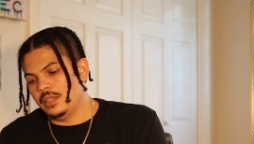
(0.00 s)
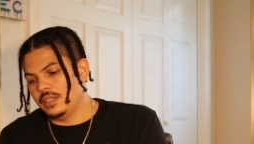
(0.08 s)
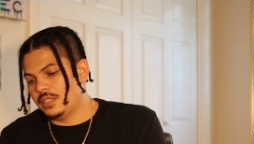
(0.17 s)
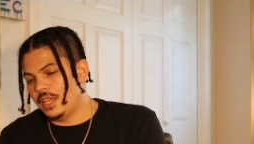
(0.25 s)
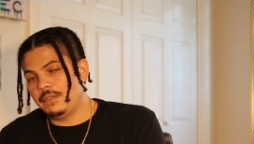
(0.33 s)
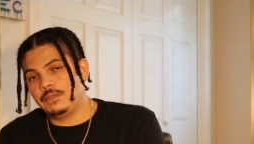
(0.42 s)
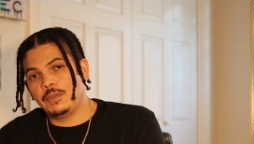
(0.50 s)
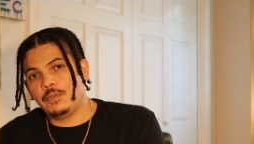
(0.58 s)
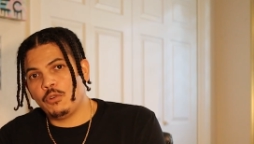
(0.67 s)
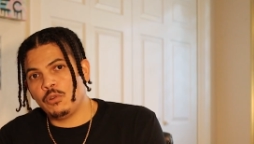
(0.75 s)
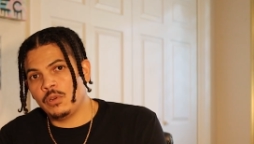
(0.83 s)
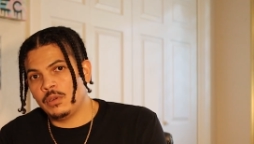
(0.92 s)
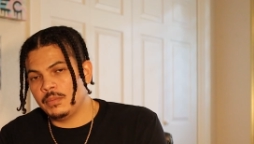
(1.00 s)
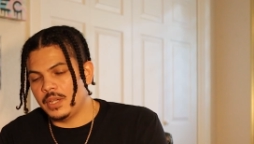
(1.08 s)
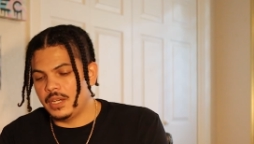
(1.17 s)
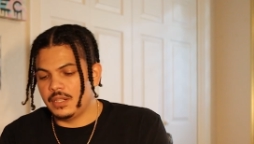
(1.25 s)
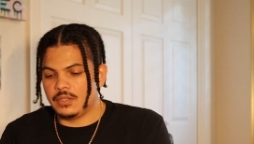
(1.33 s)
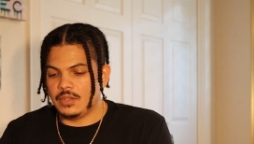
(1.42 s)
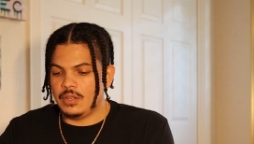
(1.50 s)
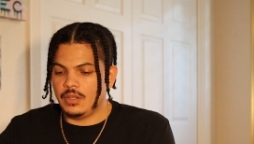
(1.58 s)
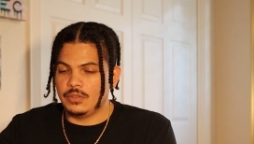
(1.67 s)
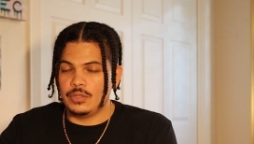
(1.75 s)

the safety form and it's all